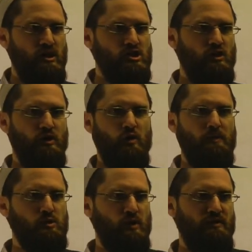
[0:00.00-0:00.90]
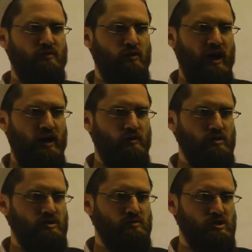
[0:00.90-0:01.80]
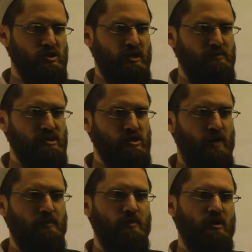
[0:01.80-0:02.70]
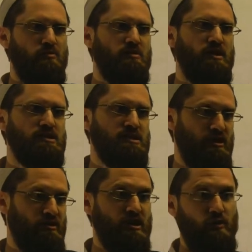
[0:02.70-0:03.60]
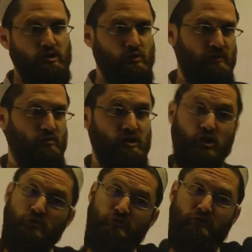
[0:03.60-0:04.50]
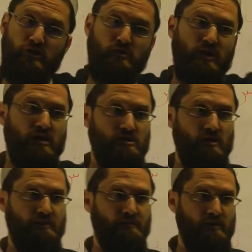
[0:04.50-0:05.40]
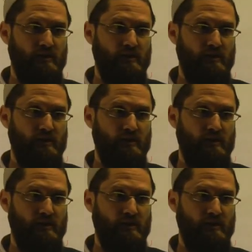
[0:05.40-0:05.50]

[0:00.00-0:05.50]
So it could be 24 hours, which is a limited time, but we don't necessarily know it's 24 hours. It could refer to another time.